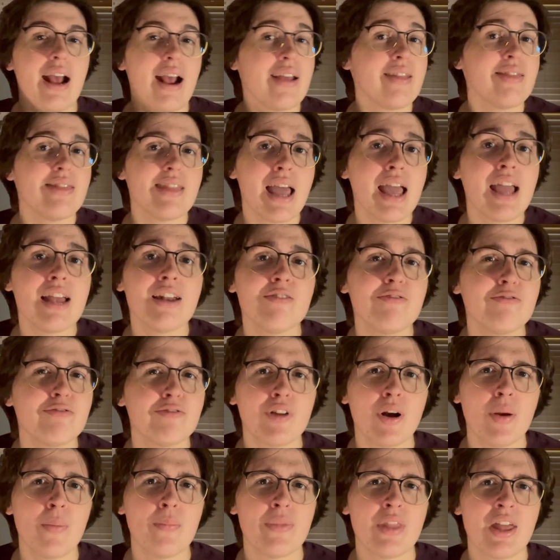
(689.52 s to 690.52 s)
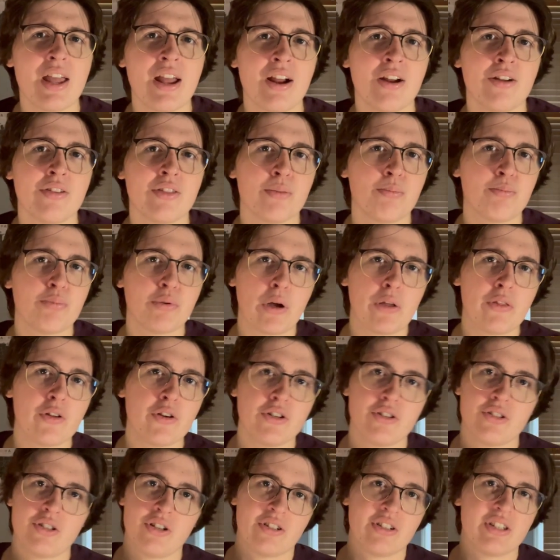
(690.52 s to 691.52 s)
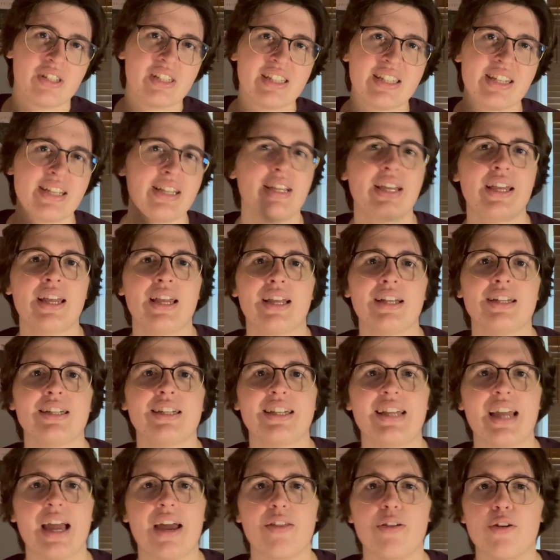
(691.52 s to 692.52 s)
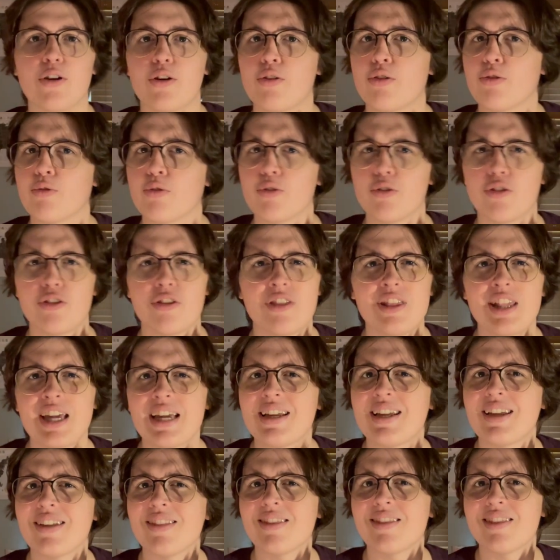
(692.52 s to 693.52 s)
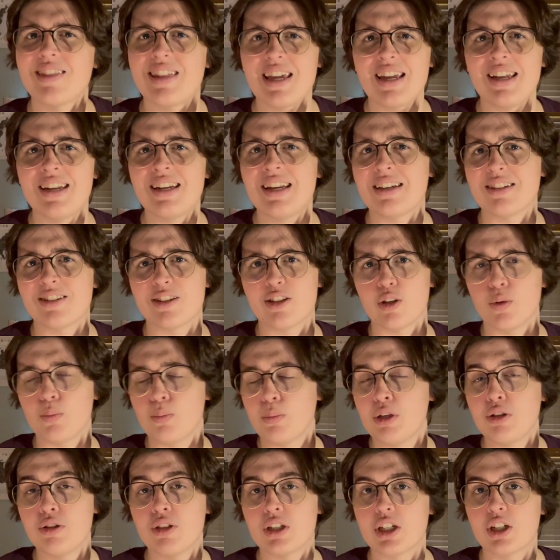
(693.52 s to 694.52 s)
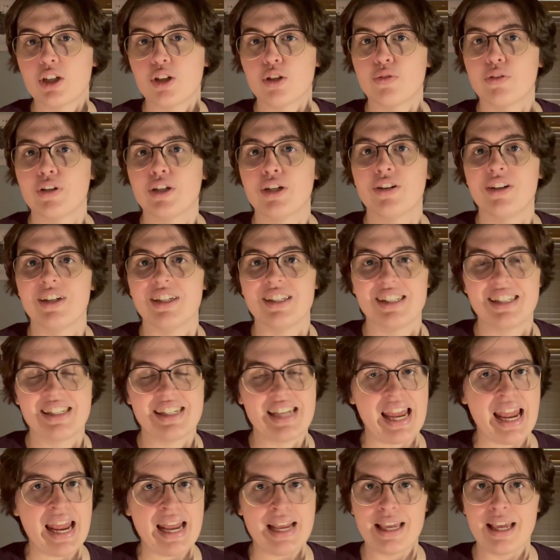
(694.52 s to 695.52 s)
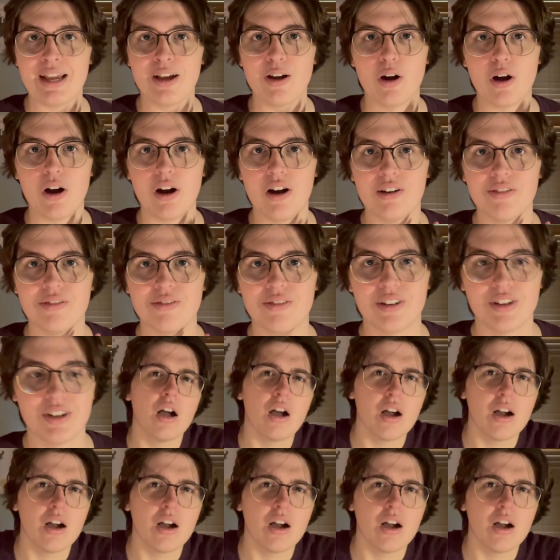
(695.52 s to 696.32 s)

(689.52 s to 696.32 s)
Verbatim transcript: And then from there, the brothers are sticking together through thick and thin as their music career is taking off.